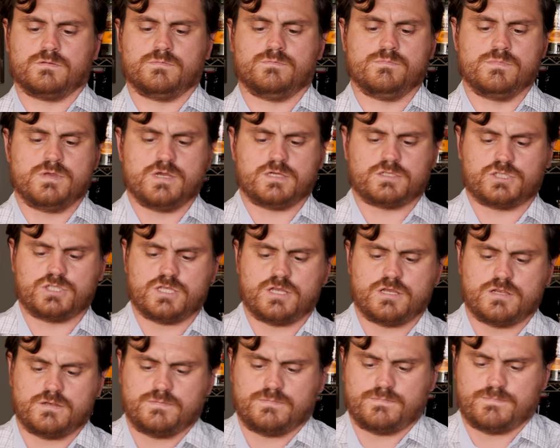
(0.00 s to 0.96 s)
Mix
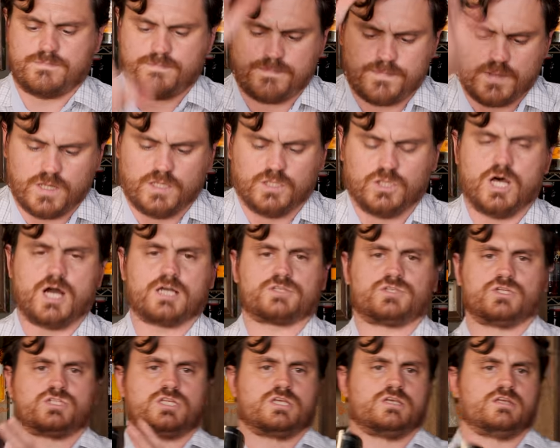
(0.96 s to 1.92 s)
it, lock
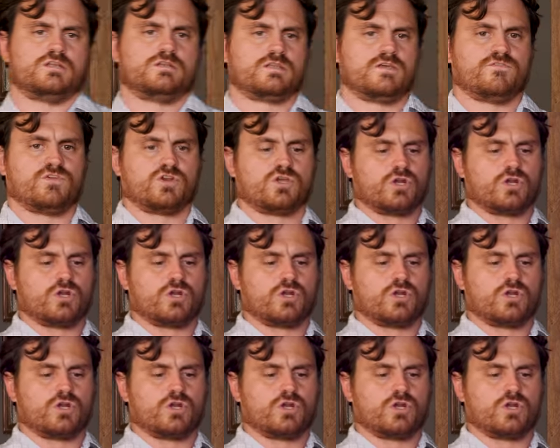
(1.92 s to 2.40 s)
the tin, give it a